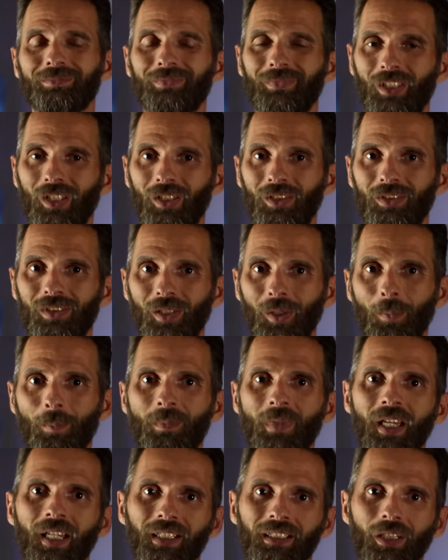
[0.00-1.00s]
And also,
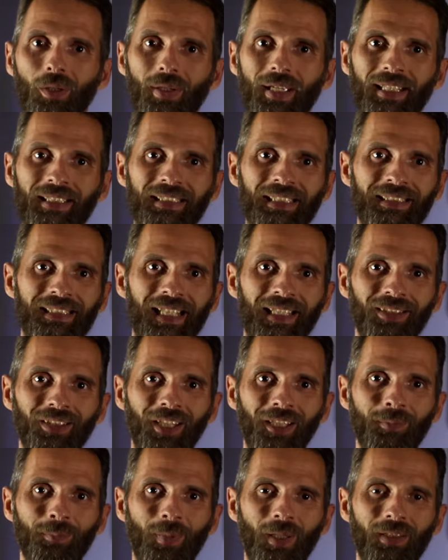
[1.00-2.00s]
go ahead and hit that
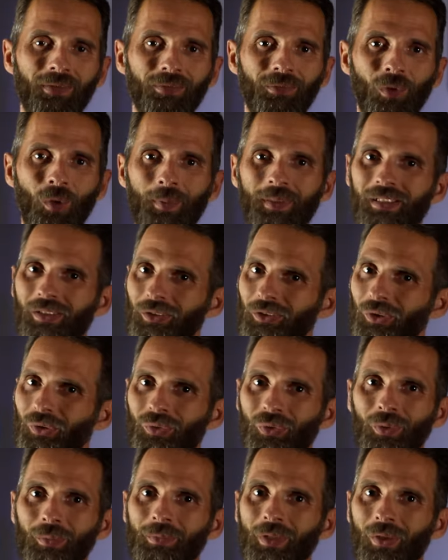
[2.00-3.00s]
like button for me so
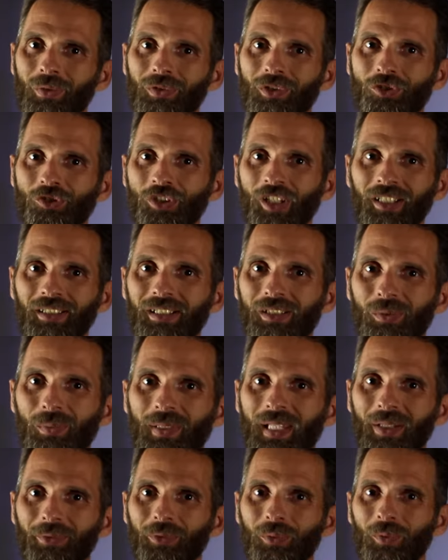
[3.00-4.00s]
YouTube knows to share this
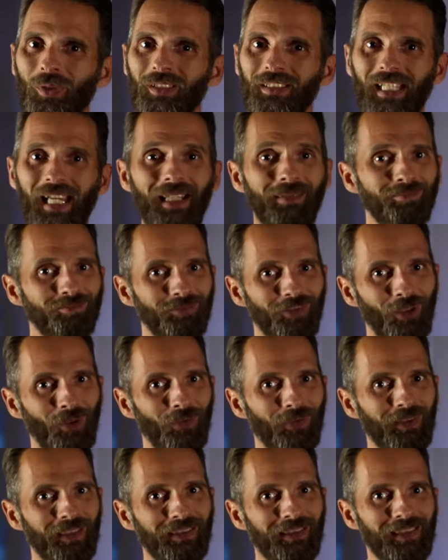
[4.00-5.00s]
with everyone, and don't
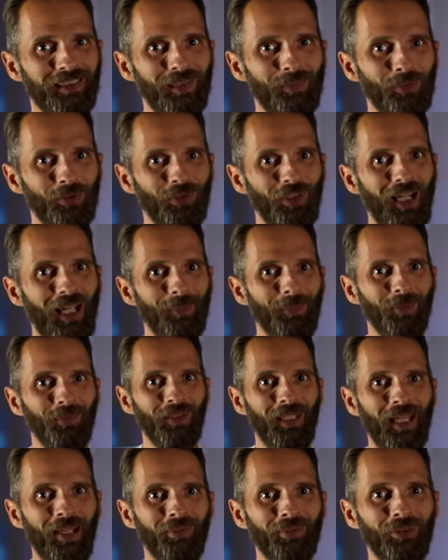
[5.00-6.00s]
forget to subscribe if
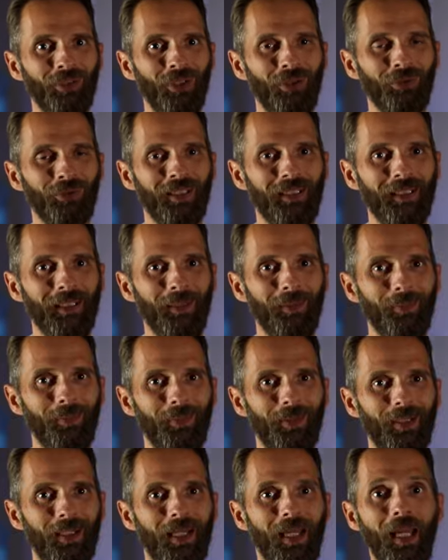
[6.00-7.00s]
you haven't already.
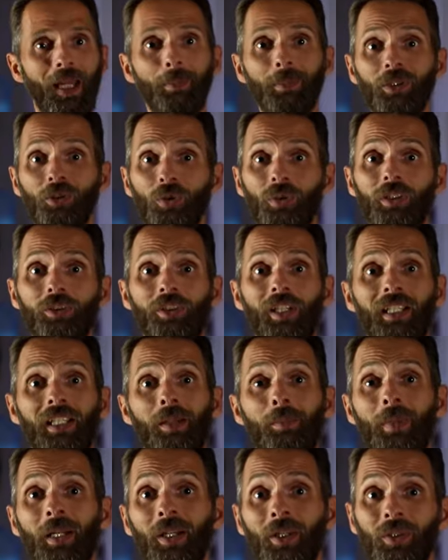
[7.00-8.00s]
Be sure to check
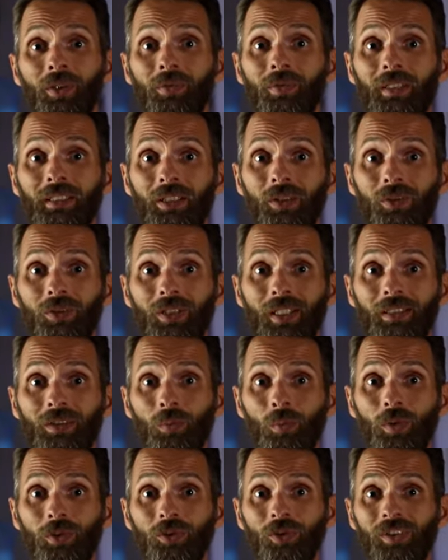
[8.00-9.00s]
out my other videos like the
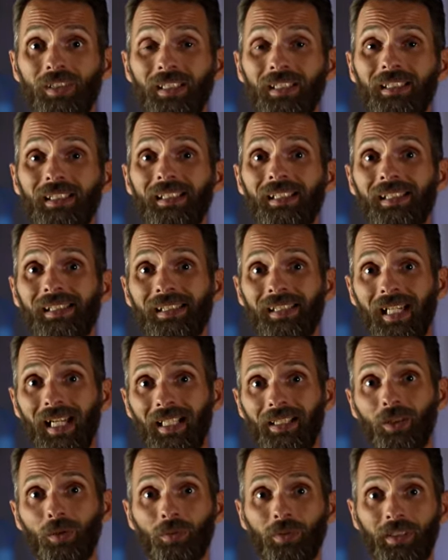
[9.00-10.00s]
ones you see to the
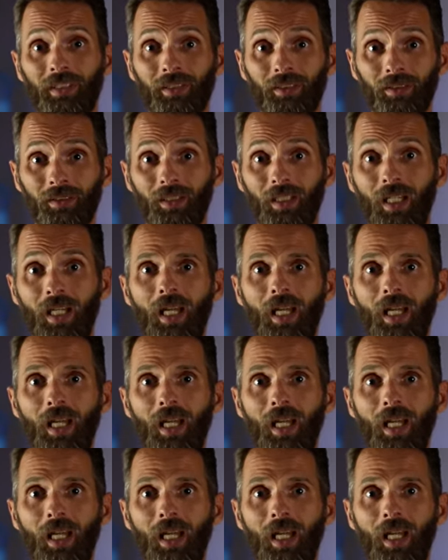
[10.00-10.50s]
side over here.